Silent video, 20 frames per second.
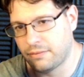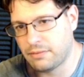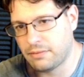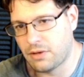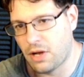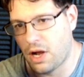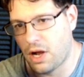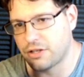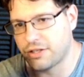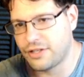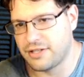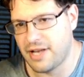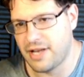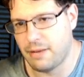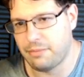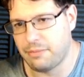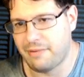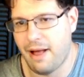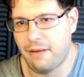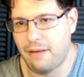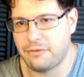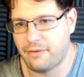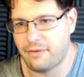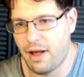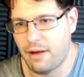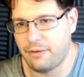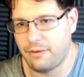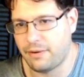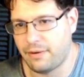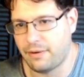caution tape wrapped
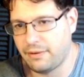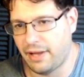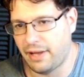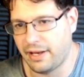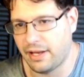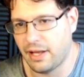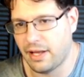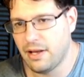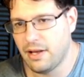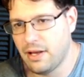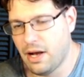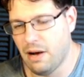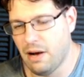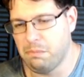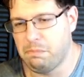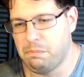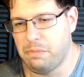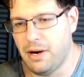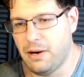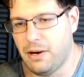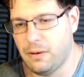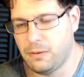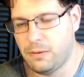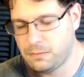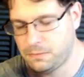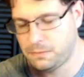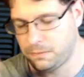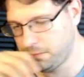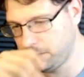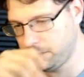around her and like a
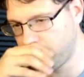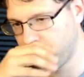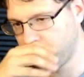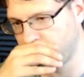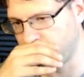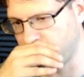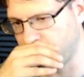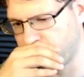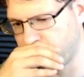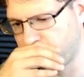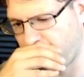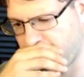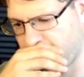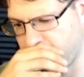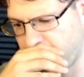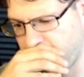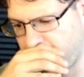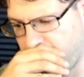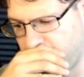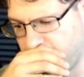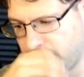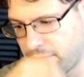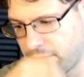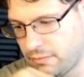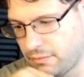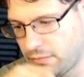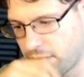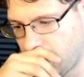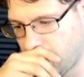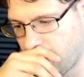bow. Pardon me.
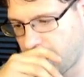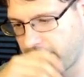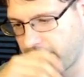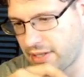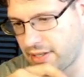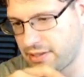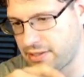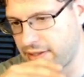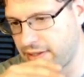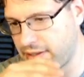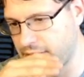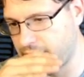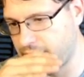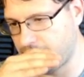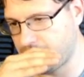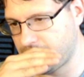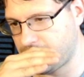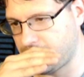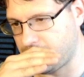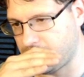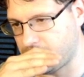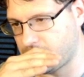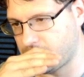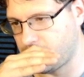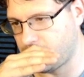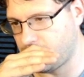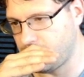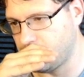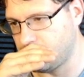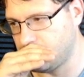Oh, that's the
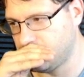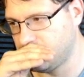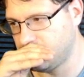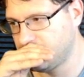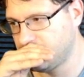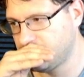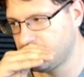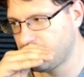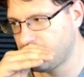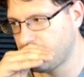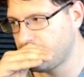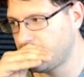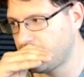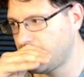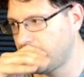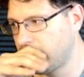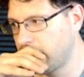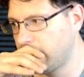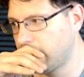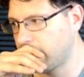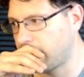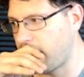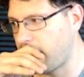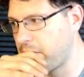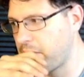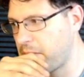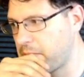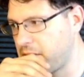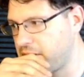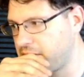stew.
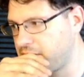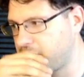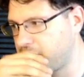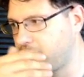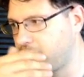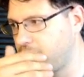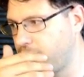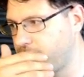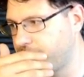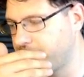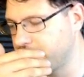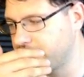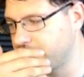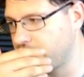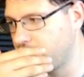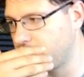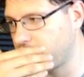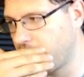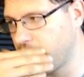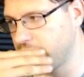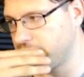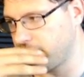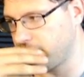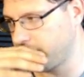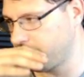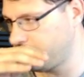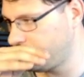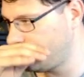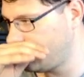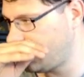Grandma made stew for some
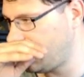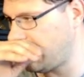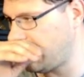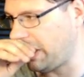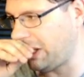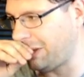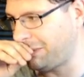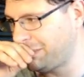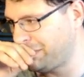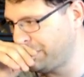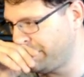reason. Ugh.